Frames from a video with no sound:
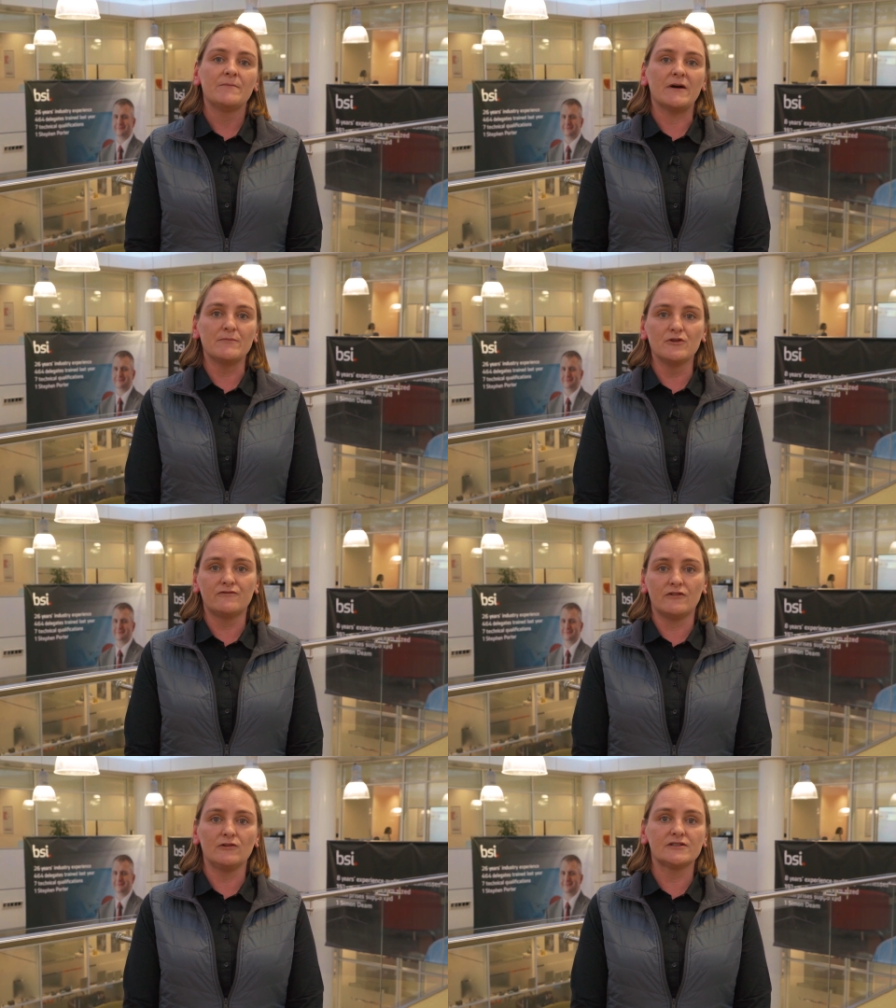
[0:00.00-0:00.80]
but I
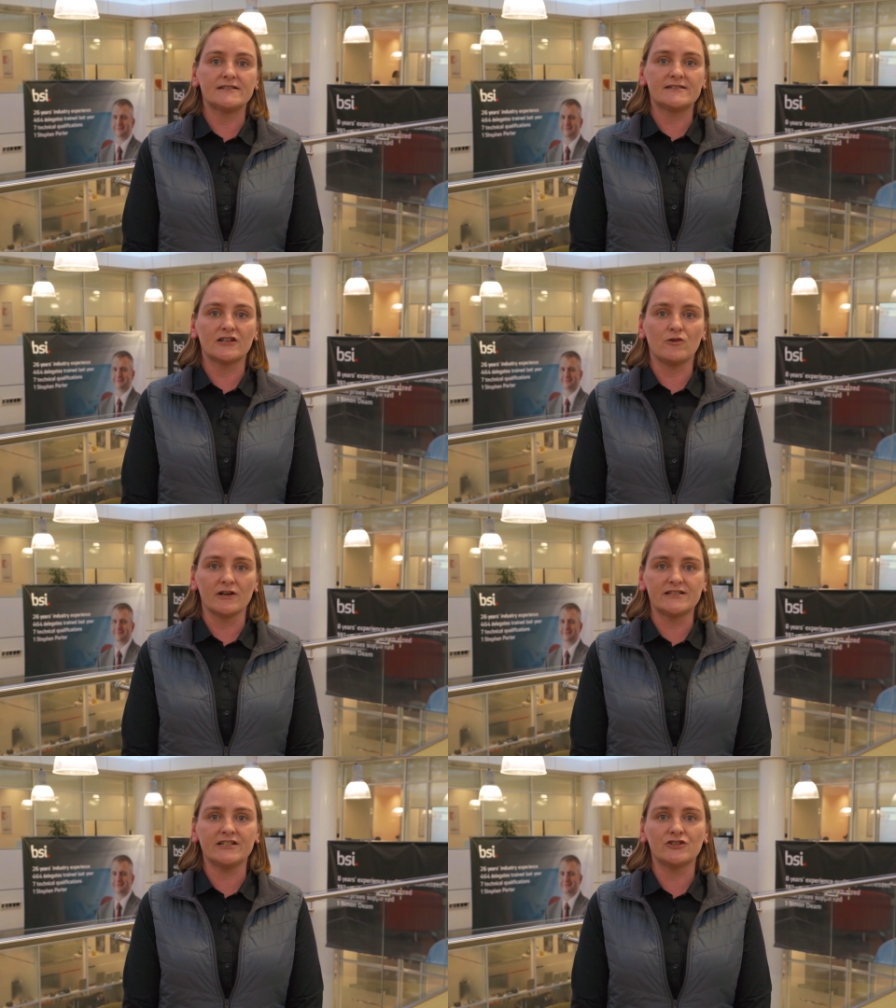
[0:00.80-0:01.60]
moved roles into the
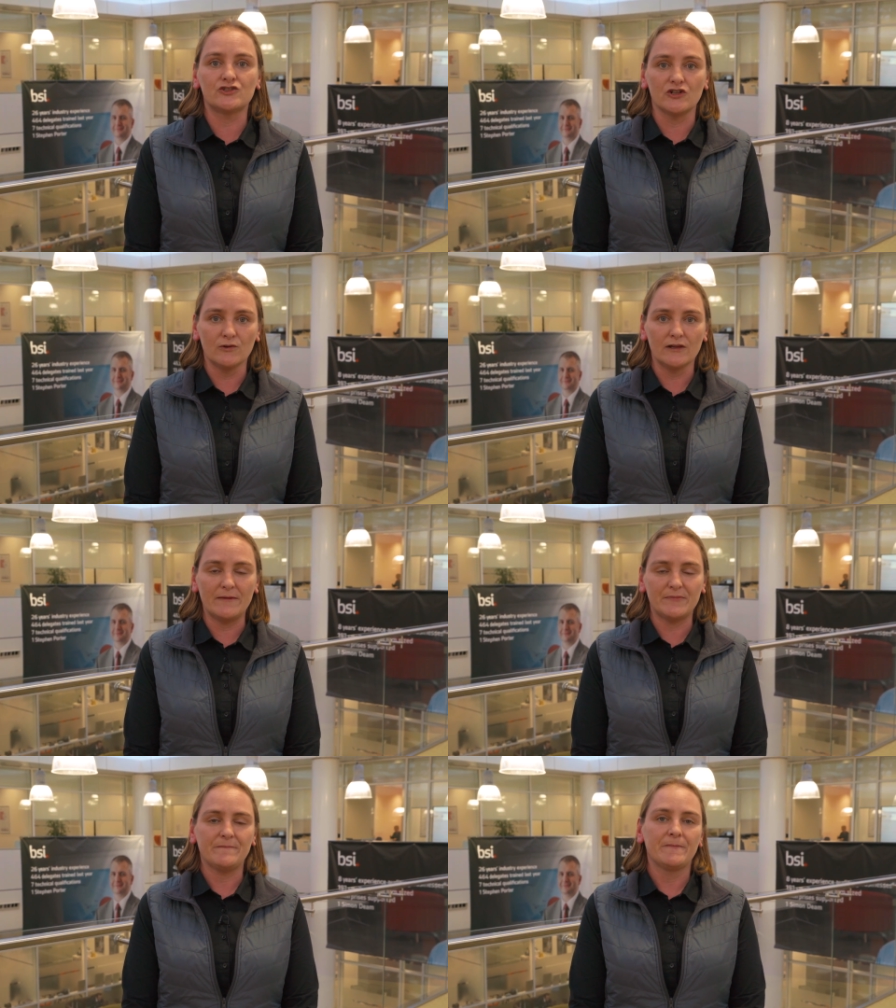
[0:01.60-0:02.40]
quality control
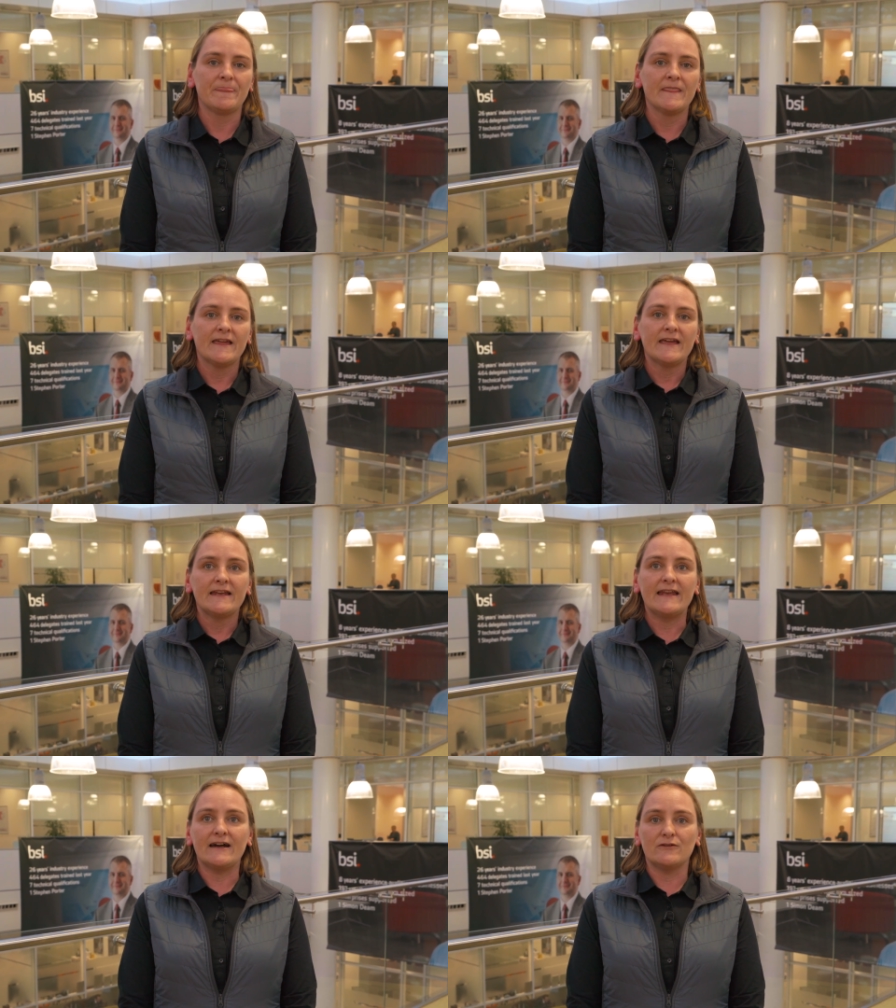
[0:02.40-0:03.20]
lab.
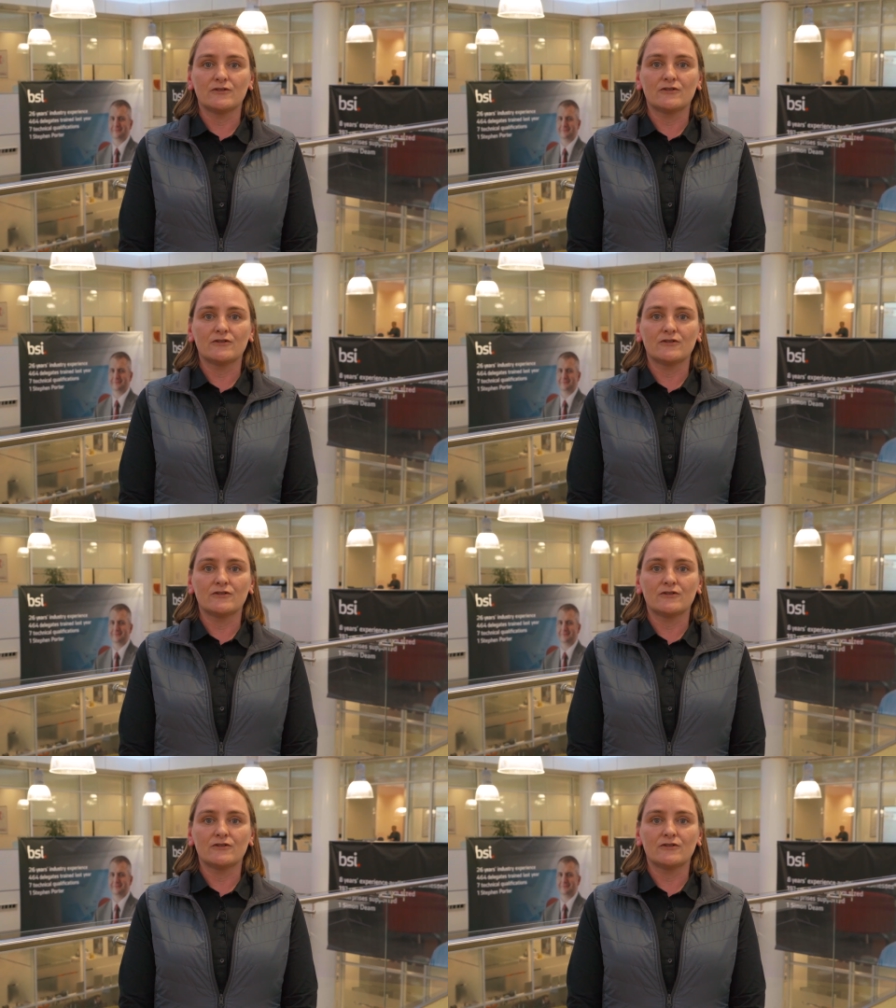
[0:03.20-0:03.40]
Now,